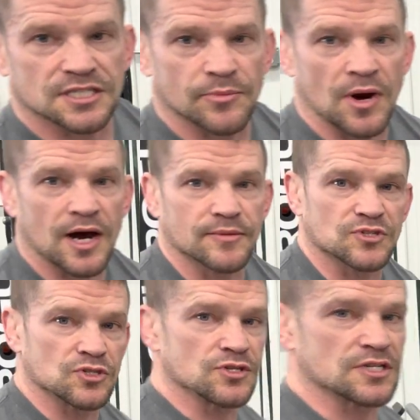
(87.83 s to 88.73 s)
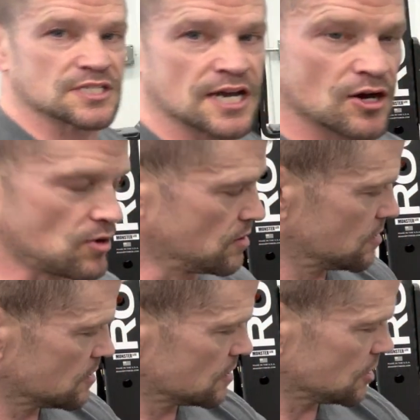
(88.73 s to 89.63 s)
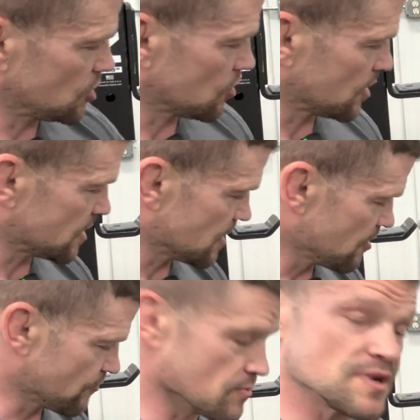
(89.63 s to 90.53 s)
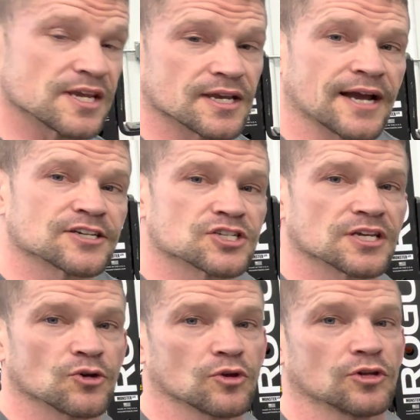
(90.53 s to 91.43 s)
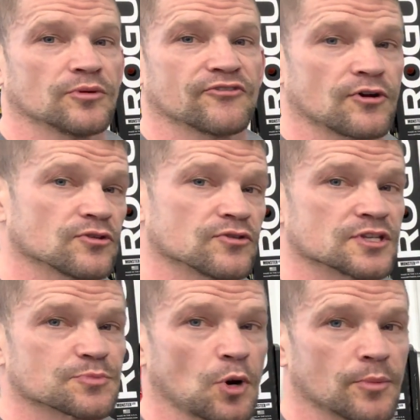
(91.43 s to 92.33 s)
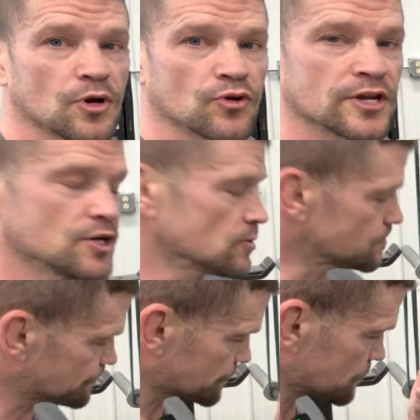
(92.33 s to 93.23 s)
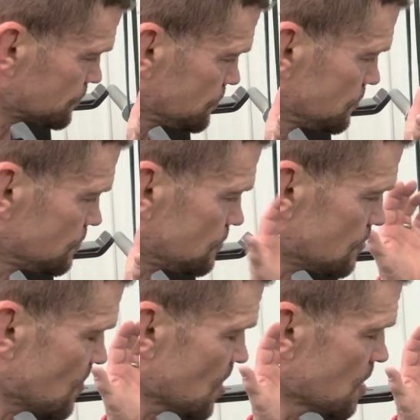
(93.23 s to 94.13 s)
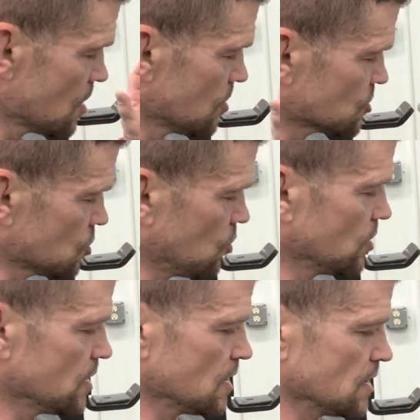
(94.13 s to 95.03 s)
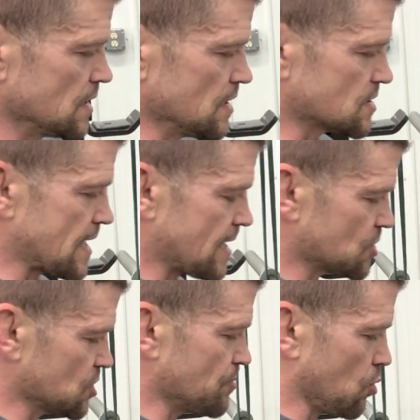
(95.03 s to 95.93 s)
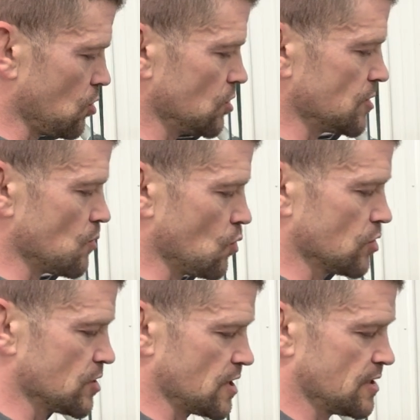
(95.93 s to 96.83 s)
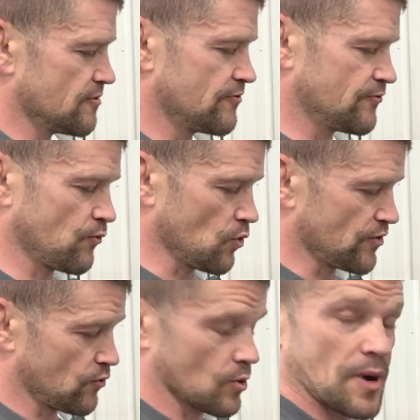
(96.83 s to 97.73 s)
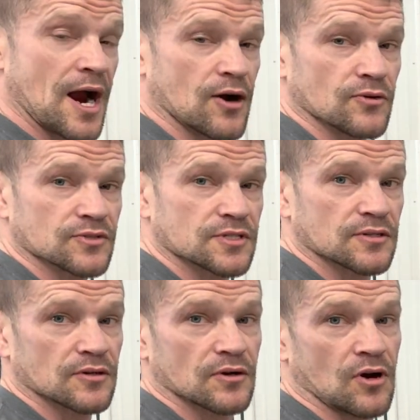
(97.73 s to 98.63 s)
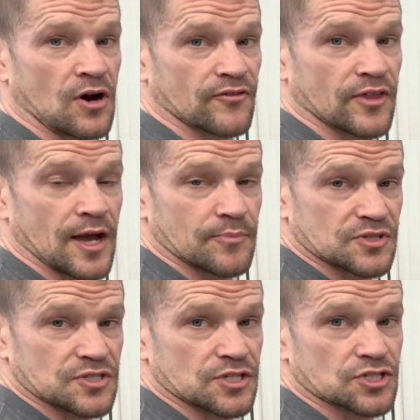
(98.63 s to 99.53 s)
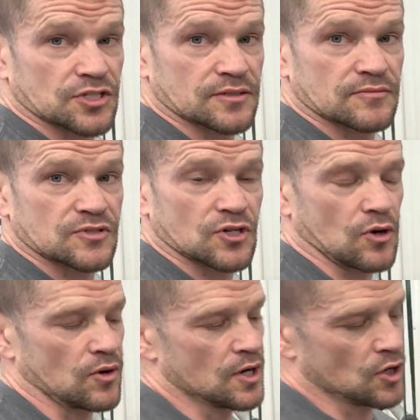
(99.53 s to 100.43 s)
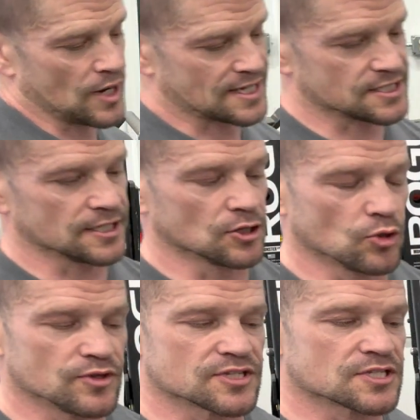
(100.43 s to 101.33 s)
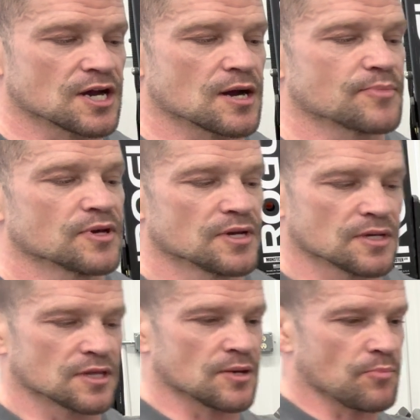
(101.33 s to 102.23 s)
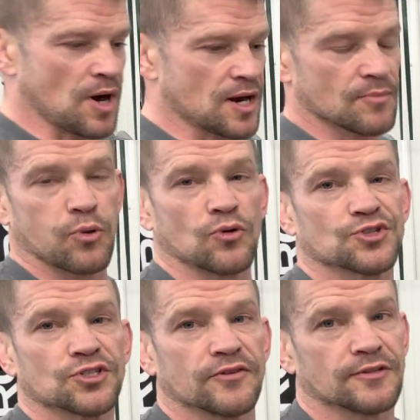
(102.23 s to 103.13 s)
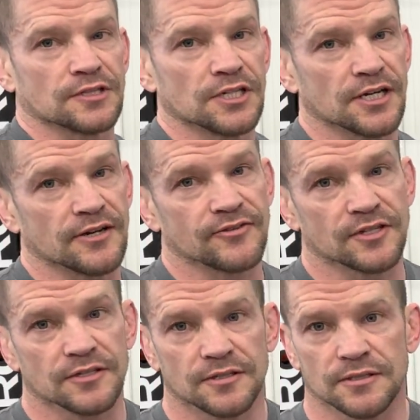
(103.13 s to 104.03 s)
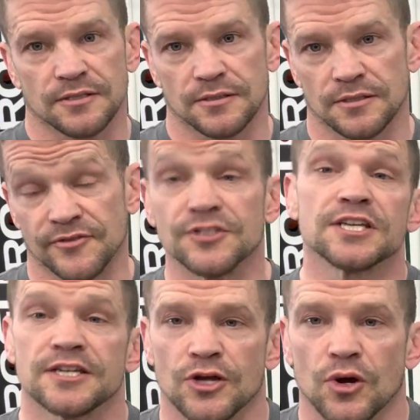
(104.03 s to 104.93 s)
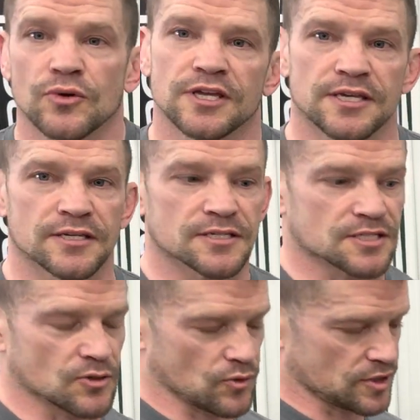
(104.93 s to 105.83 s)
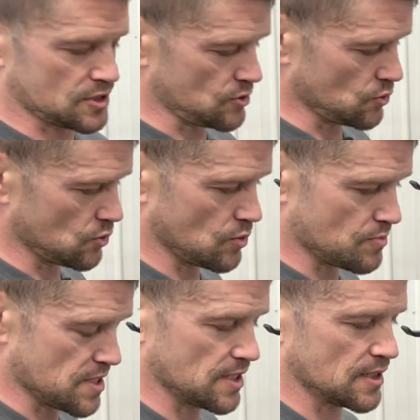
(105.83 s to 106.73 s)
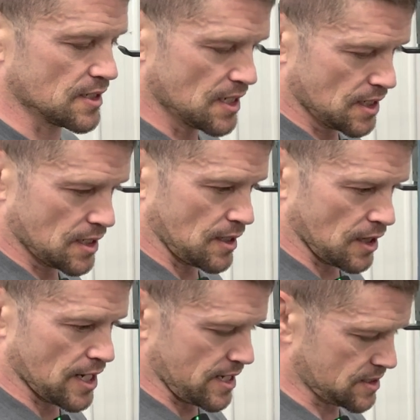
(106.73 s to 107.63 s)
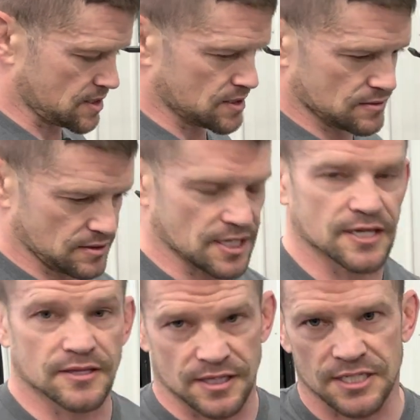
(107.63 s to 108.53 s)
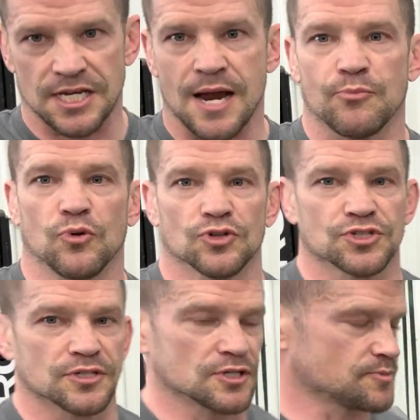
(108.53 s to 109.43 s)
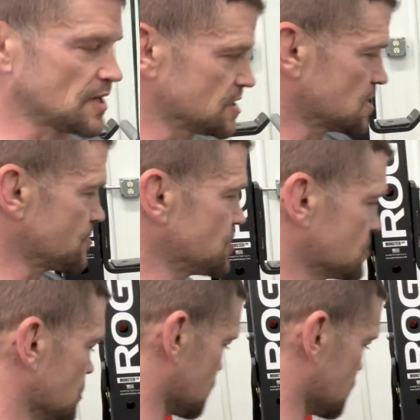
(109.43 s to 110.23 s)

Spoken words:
at the bottom. So you can tell, you know, like for me, I actually can go a little bit farther than this barbell right here. So it's actually pulling more than 44 pounds off of that position. So as I load this up, the bottom portion of the lift, if you didn't know, is going to be less than the top portion, because by the time you get to